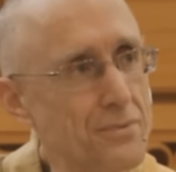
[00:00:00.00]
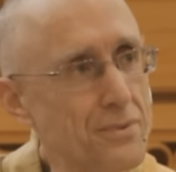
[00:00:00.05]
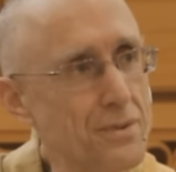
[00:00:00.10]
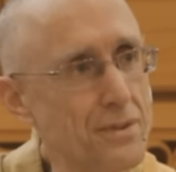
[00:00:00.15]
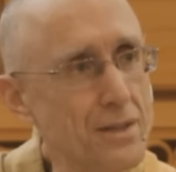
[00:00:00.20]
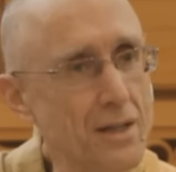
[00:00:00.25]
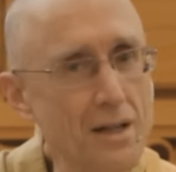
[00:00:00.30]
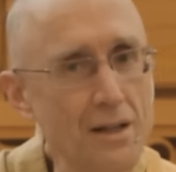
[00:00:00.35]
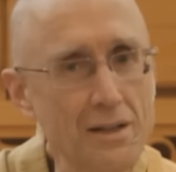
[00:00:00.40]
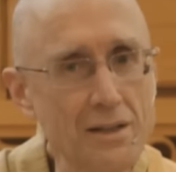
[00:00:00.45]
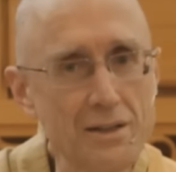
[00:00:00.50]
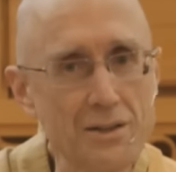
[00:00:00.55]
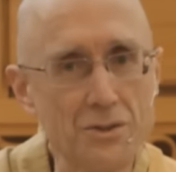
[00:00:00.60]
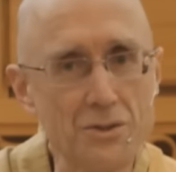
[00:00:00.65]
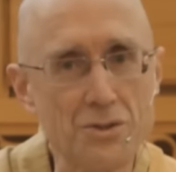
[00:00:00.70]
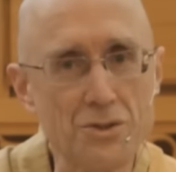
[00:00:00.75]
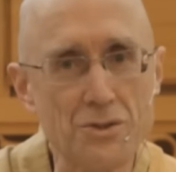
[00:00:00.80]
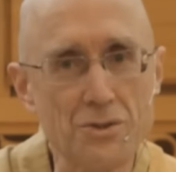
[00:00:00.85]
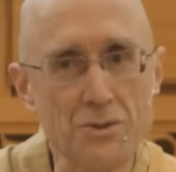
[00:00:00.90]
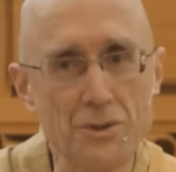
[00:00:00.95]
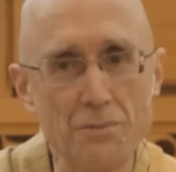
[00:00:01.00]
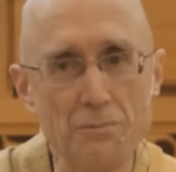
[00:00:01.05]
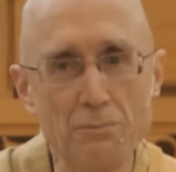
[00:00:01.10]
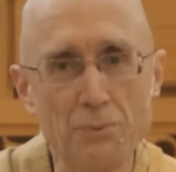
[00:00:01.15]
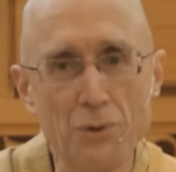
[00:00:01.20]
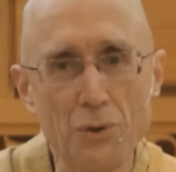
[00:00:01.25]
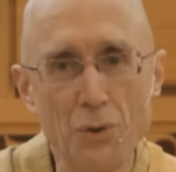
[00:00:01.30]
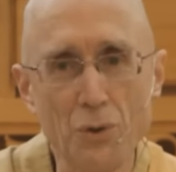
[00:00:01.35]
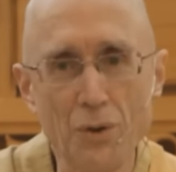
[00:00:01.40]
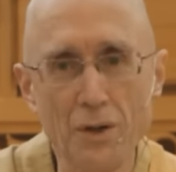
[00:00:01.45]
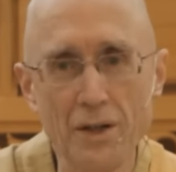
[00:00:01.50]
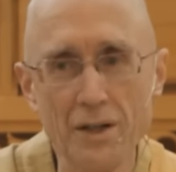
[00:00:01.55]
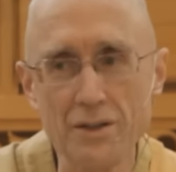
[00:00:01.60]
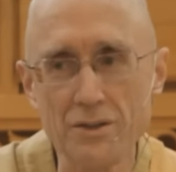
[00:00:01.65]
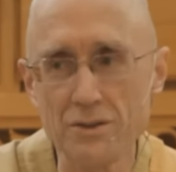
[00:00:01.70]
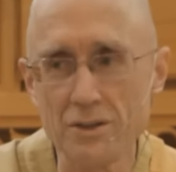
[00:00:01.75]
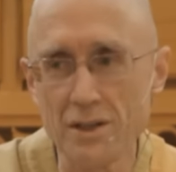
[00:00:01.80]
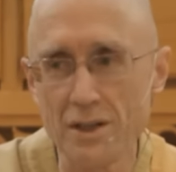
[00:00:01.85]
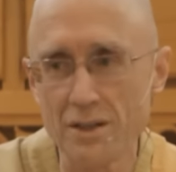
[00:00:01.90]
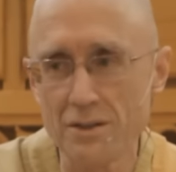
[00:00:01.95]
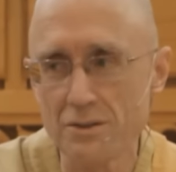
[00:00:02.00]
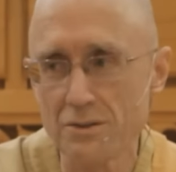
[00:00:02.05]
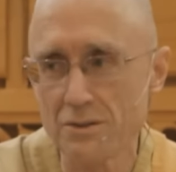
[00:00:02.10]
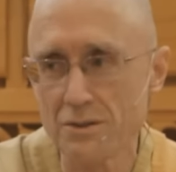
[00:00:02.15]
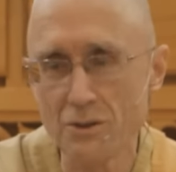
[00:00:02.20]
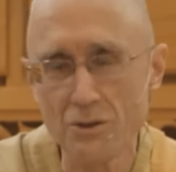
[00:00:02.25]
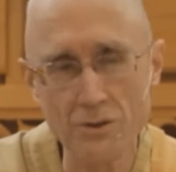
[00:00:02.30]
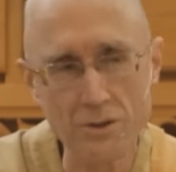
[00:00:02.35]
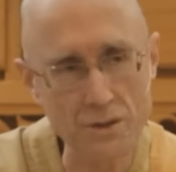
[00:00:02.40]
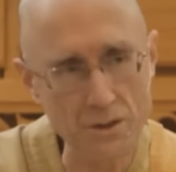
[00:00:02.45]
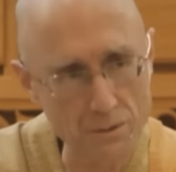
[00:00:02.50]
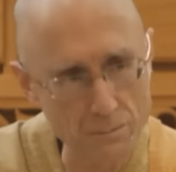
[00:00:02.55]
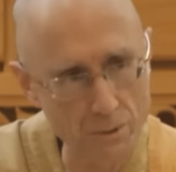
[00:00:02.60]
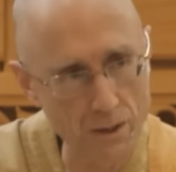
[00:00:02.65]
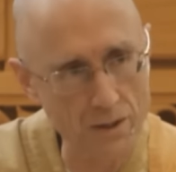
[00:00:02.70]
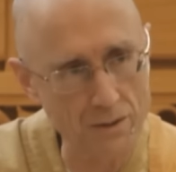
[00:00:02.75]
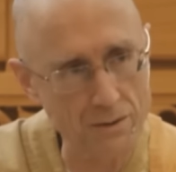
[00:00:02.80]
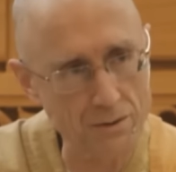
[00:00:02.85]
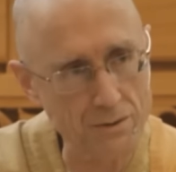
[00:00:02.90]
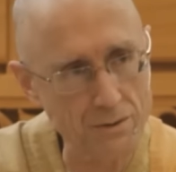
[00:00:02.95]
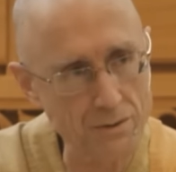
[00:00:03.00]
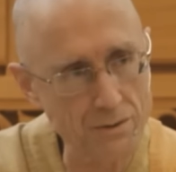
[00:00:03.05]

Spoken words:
knowledge to employ to get to your email.